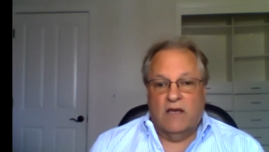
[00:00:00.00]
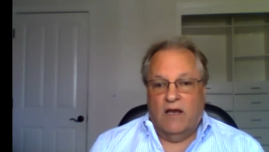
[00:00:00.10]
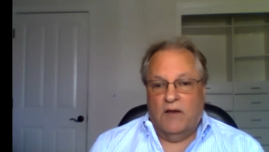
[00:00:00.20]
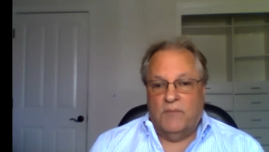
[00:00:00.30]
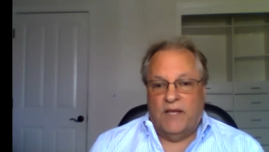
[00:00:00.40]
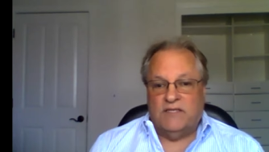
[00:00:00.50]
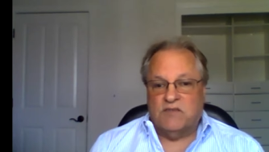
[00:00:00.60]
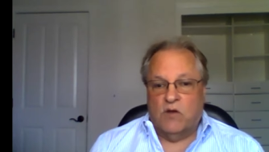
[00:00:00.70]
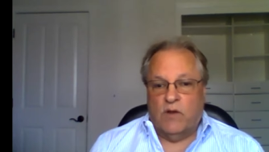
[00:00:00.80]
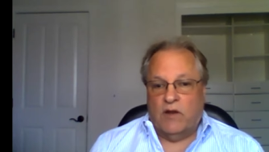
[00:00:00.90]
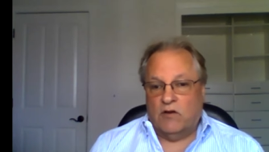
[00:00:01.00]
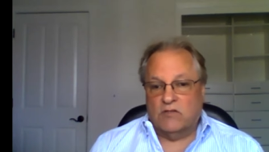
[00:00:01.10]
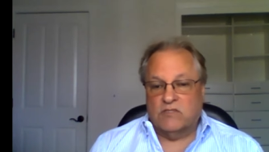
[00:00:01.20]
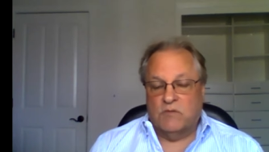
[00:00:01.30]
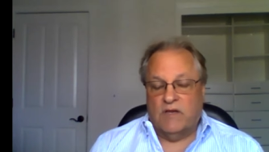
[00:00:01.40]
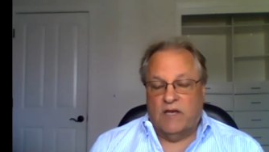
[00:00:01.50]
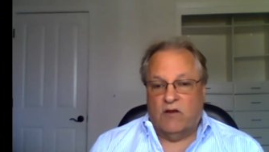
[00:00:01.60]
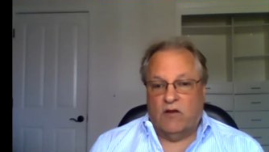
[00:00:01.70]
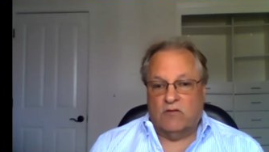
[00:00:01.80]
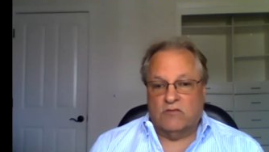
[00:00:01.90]
Um, and so air,
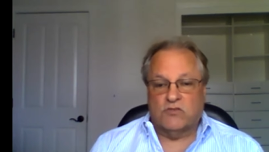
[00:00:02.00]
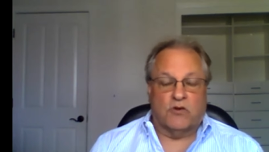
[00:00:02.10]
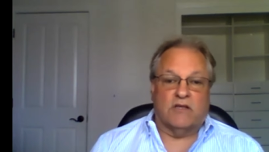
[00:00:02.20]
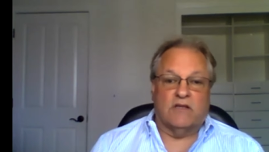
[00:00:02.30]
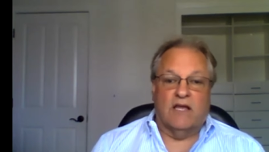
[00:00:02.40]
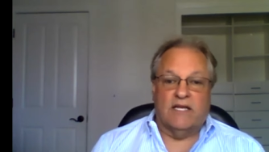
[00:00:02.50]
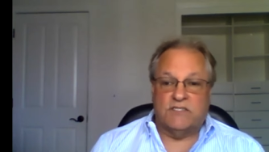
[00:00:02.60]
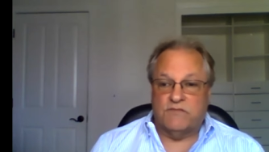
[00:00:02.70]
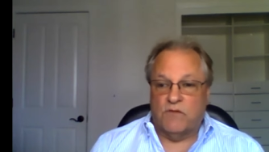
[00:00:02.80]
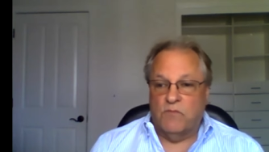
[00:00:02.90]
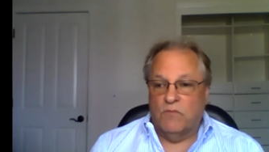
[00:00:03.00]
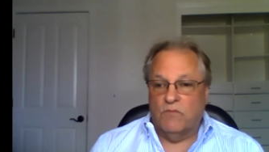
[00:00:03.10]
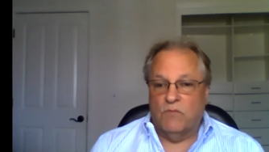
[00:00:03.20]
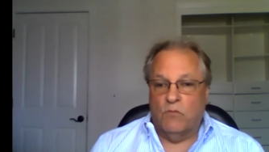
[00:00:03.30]
air circulates from